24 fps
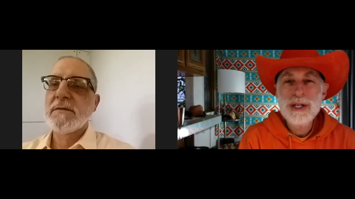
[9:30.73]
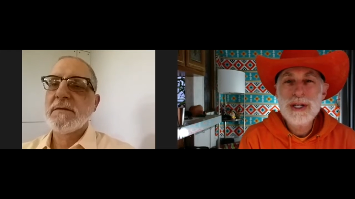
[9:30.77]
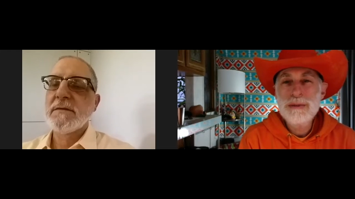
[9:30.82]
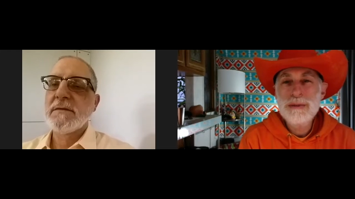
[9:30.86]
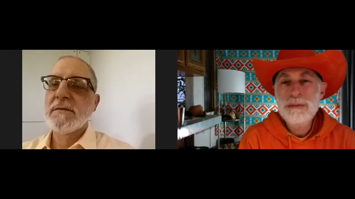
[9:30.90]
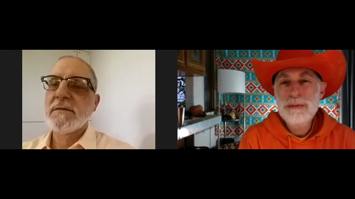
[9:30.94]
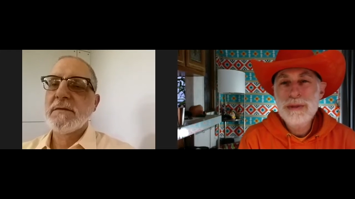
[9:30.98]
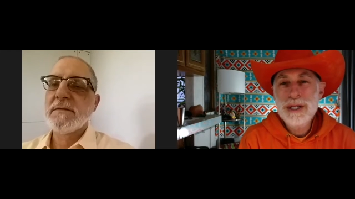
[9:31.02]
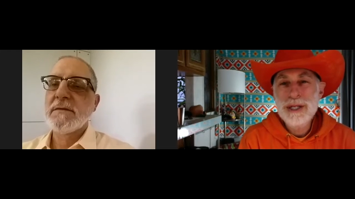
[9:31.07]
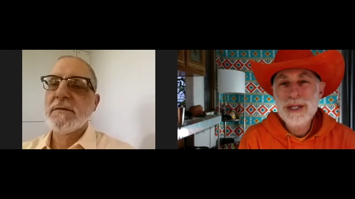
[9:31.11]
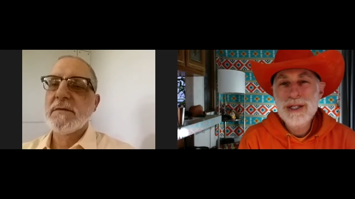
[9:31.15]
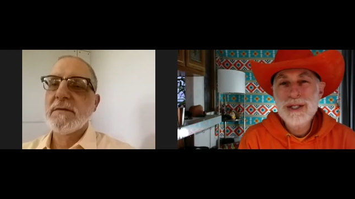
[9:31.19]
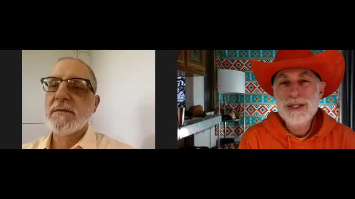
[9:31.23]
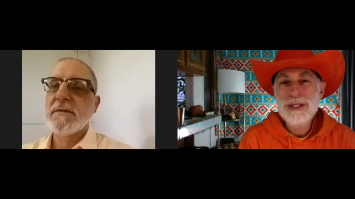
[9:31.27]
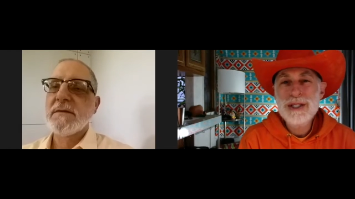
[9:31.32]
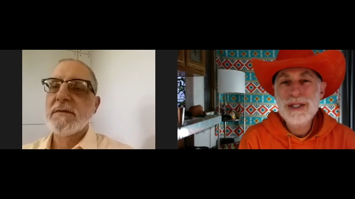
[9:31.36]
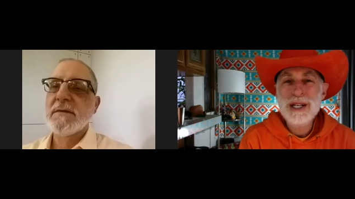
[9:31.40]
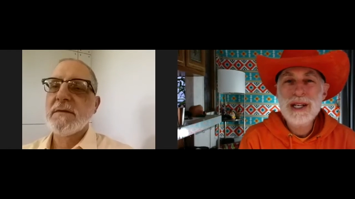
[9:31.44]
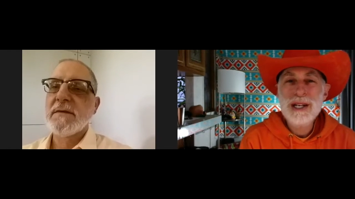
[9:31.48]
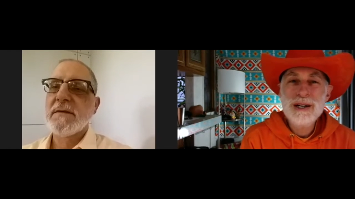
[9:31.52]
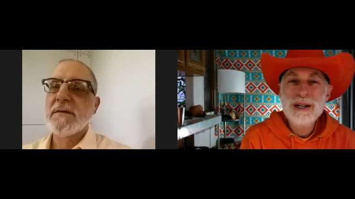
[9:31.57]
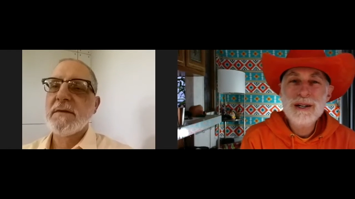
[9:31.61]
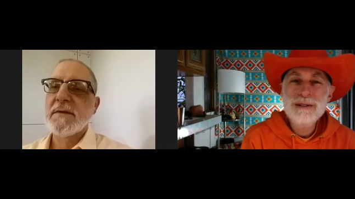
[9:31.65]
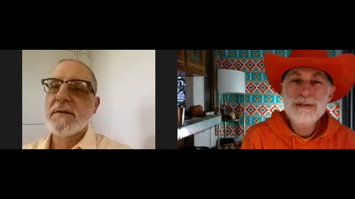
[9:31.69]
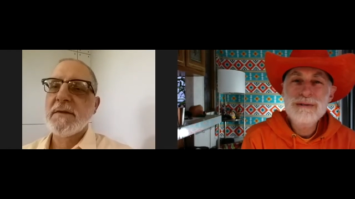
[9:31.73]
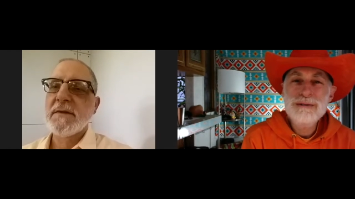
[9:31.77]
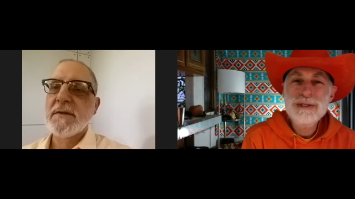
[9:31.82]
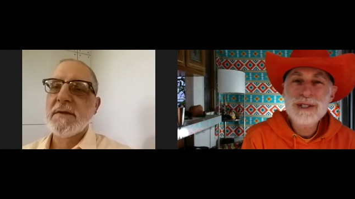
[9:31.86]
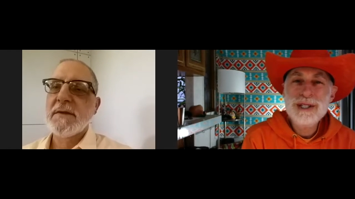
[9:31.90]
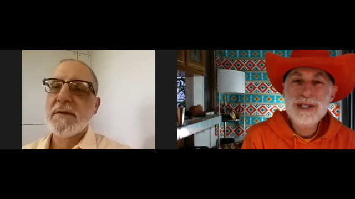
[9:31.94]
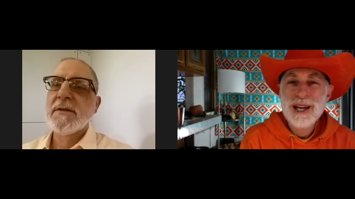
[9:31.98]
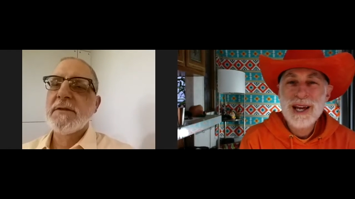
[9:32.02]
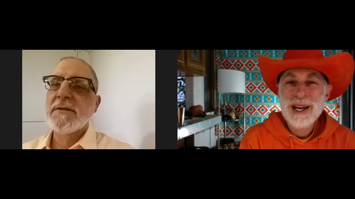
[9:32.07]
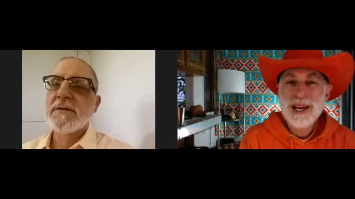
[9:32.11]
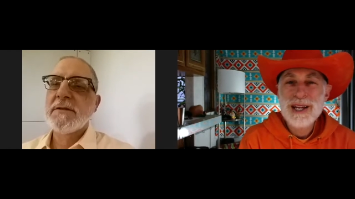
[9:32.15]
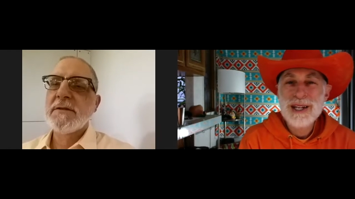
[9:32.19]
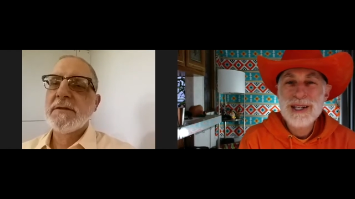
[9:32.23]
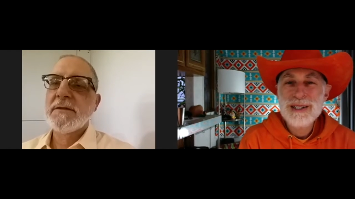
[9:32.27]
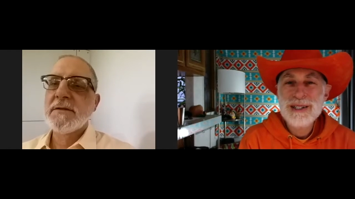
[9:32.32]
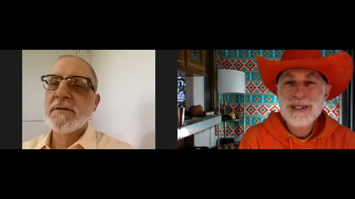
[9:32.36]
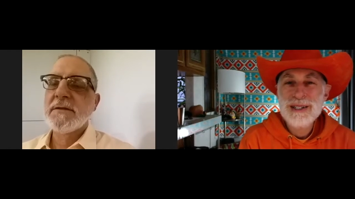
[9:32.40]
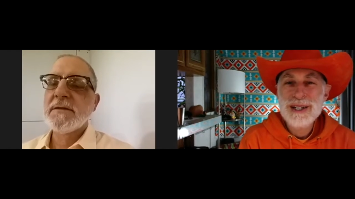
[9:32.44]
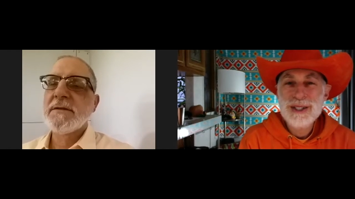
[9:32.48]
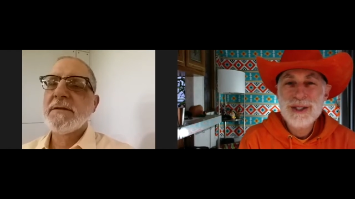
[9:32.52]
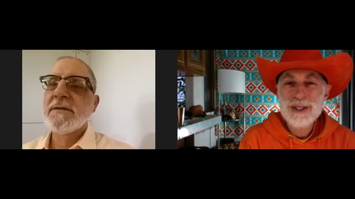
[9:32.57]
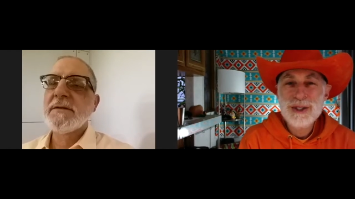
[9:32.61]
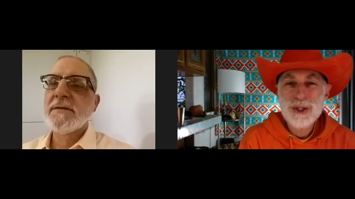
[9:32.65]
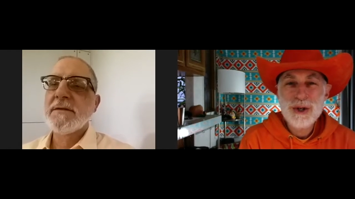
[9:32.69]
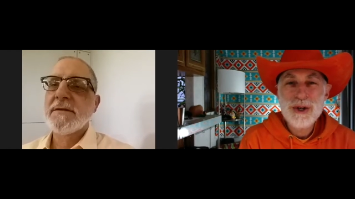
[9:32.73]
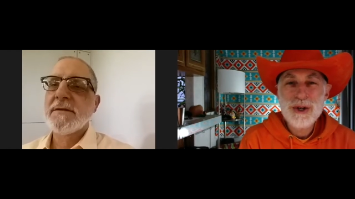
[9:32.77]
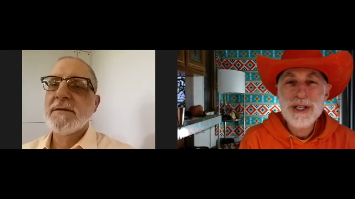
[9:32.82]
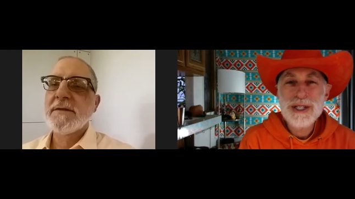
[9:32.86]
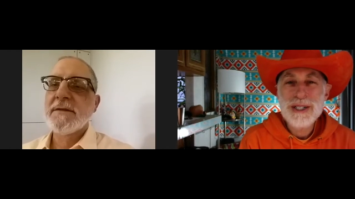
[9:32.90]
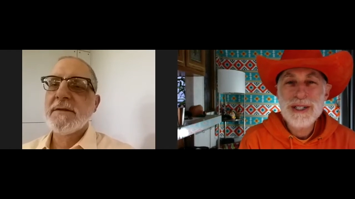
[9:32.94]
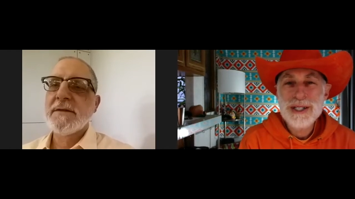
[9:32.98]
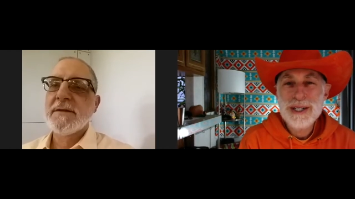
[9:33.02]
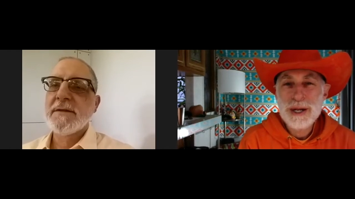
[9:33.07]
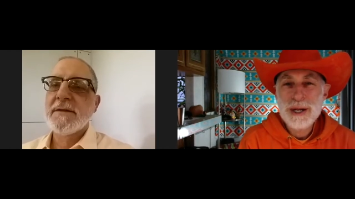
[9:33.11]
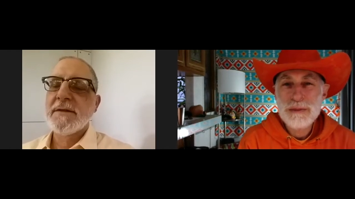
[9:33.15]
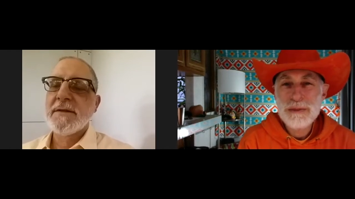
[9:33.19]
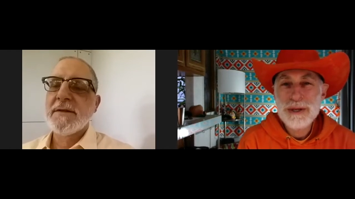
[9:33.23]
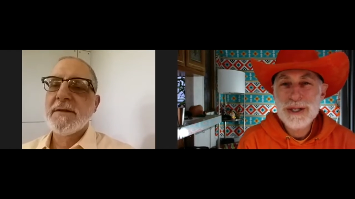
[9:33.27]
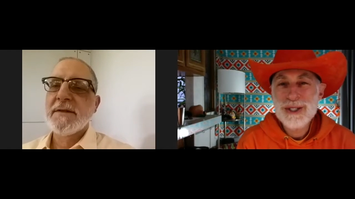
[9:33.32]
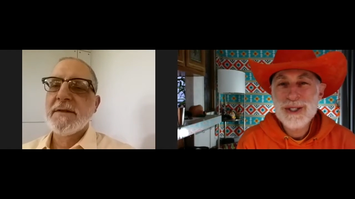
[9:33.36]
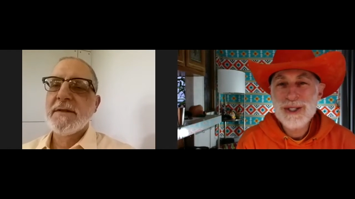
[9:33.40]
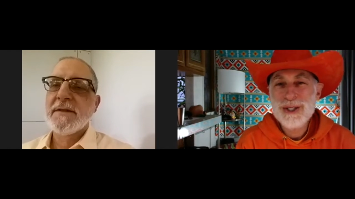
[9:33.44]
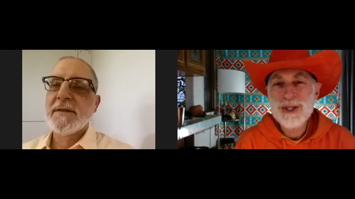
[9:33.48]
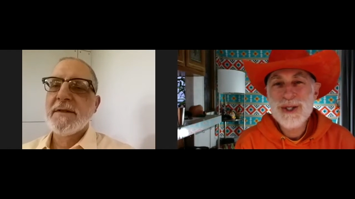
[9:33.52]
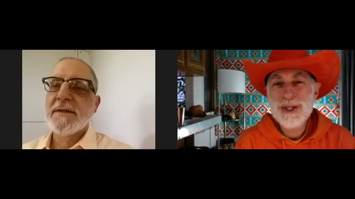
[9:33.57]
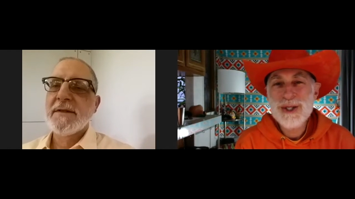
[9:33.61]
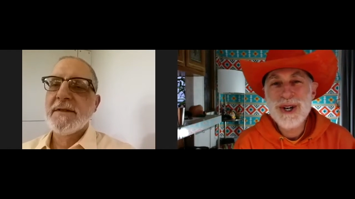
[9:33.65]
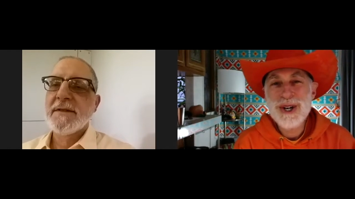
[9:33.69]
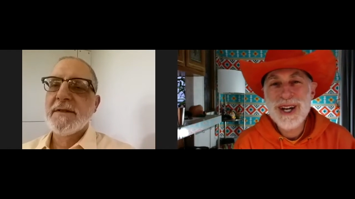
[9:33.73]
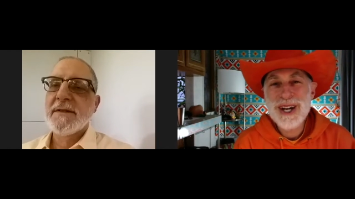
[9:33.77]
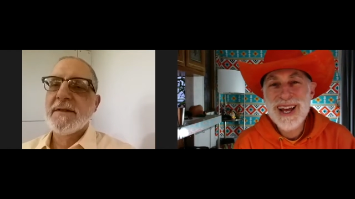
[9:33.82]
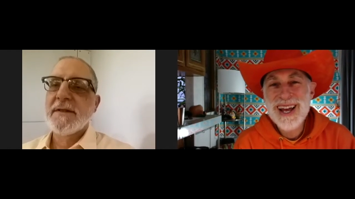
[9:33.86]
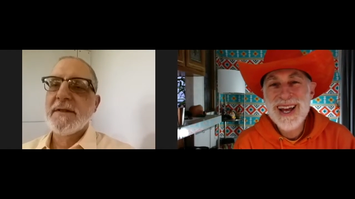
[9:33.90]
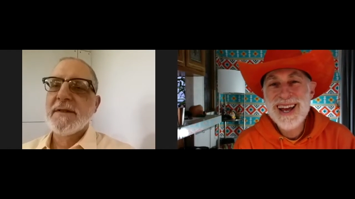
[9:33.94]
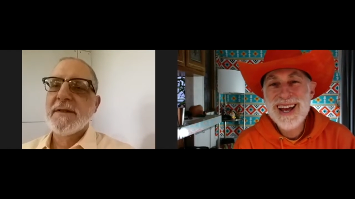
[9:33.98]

Speaker 1: and peace and love and joy. Did I mention joy?